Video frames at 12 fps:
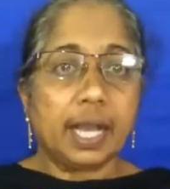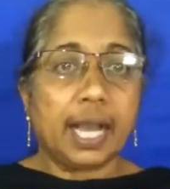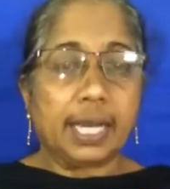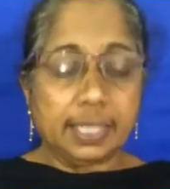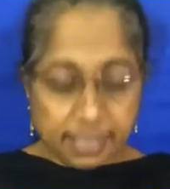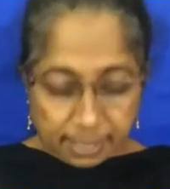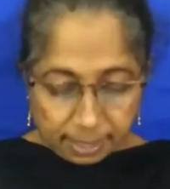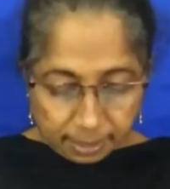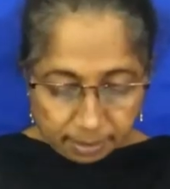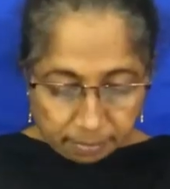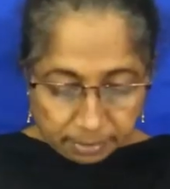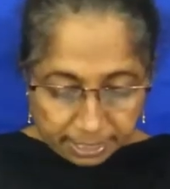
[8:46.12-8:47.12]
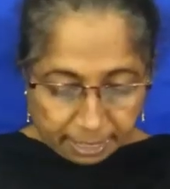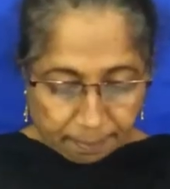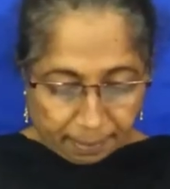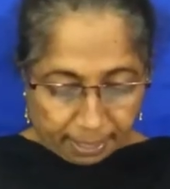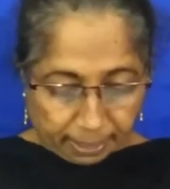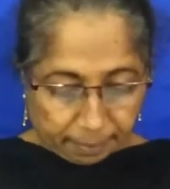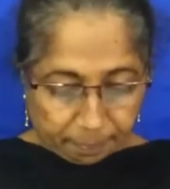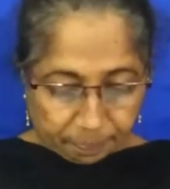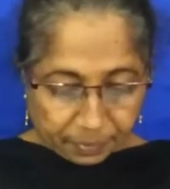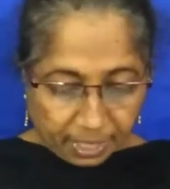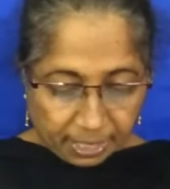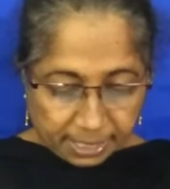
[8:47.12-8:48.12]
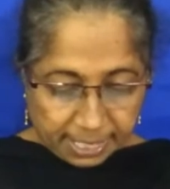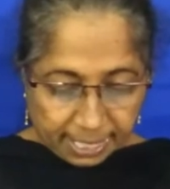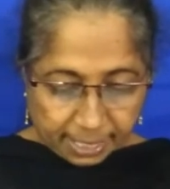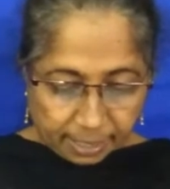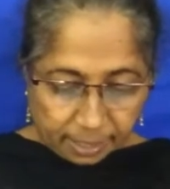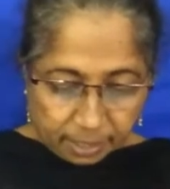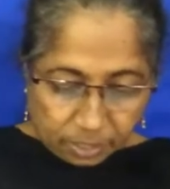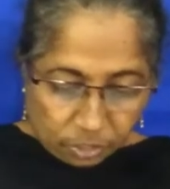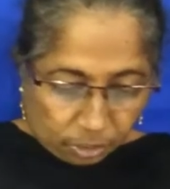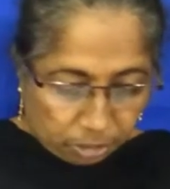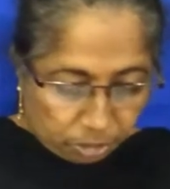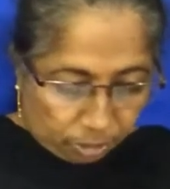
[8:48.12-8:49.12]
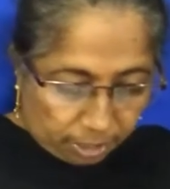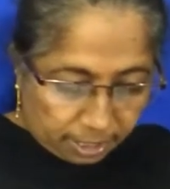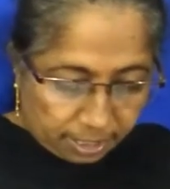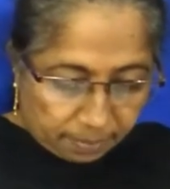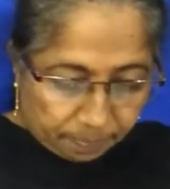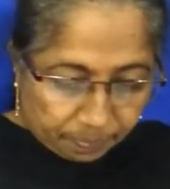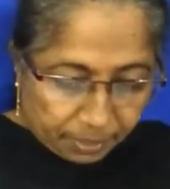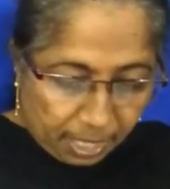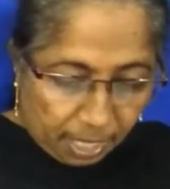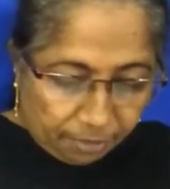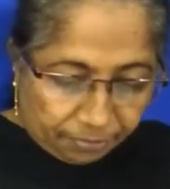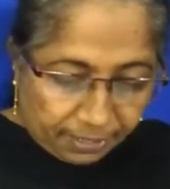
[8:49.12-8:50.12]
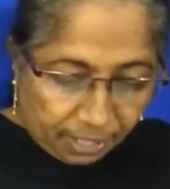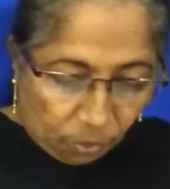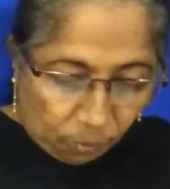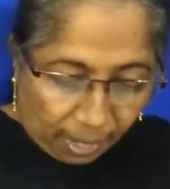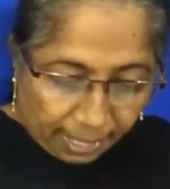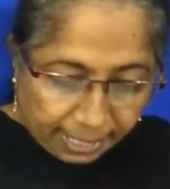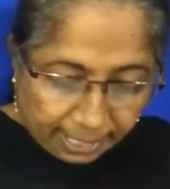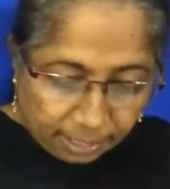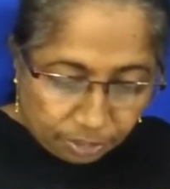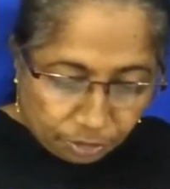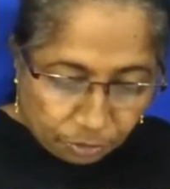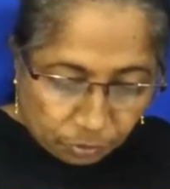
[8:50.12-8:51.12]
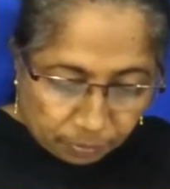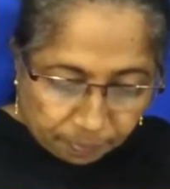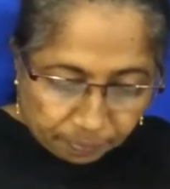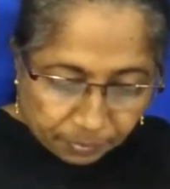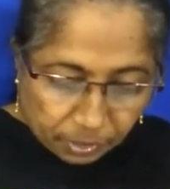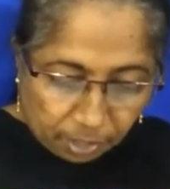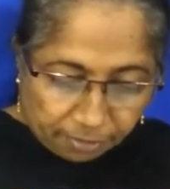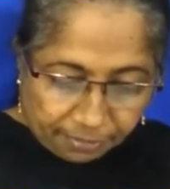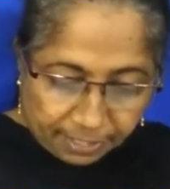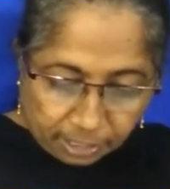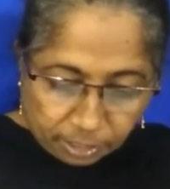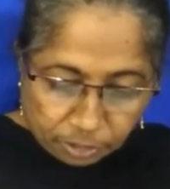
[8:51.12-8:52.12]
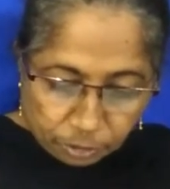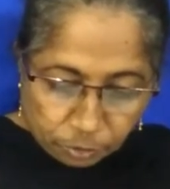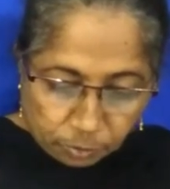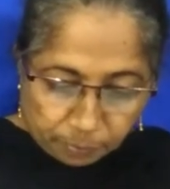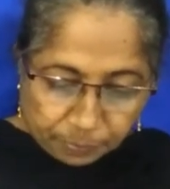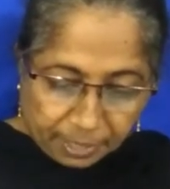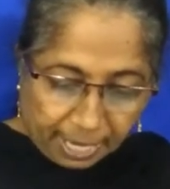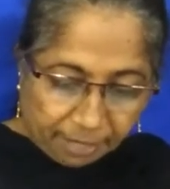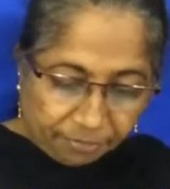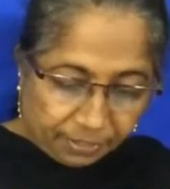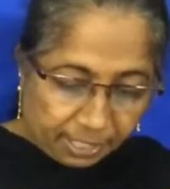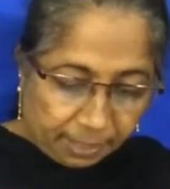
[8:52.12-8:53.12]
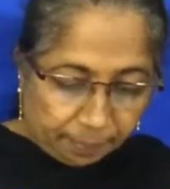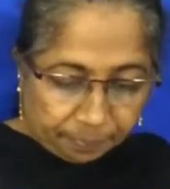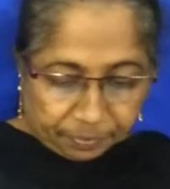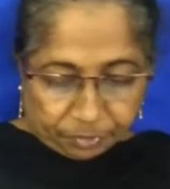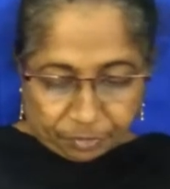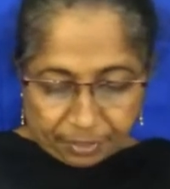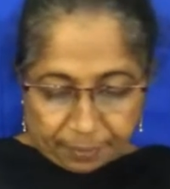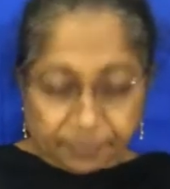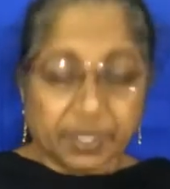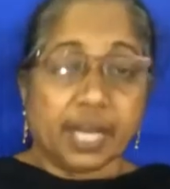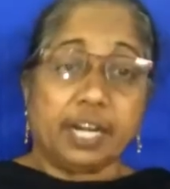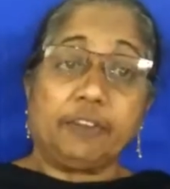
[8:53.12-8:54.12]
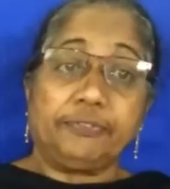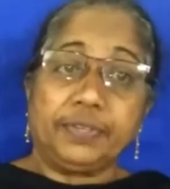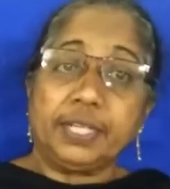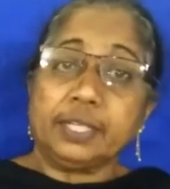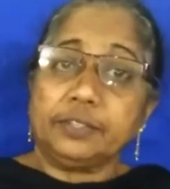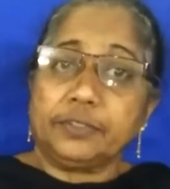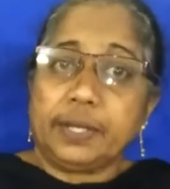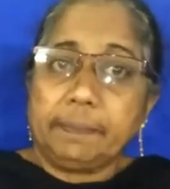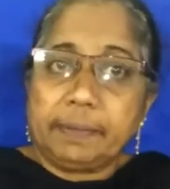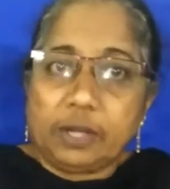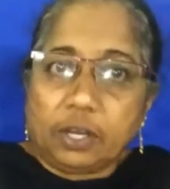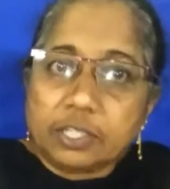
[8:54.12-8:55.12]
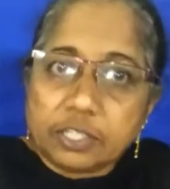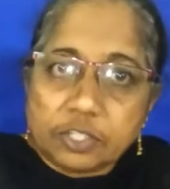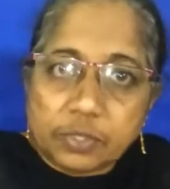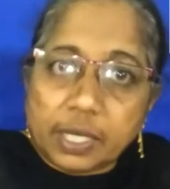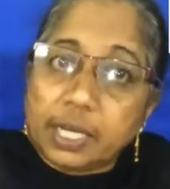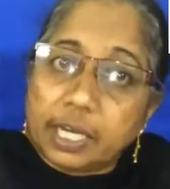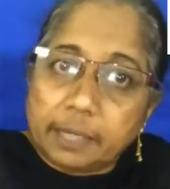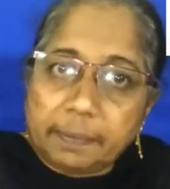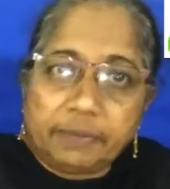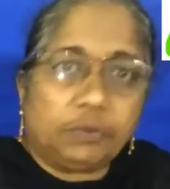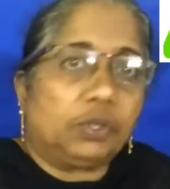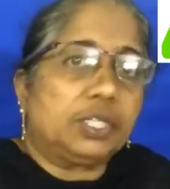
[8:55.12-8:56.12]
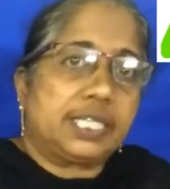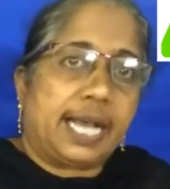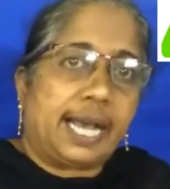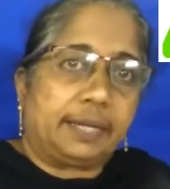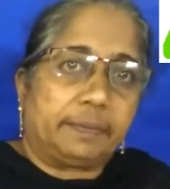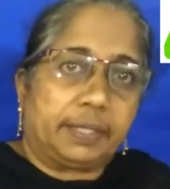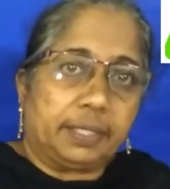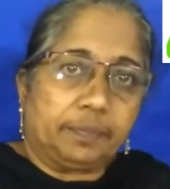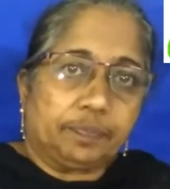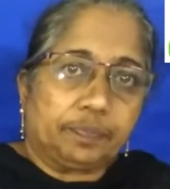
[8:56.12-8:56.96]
and tick mark. Tick your choice. Figure 1 and 2, figure 2 and figure 3. Now figure 3 belongs to a herbivorous animal.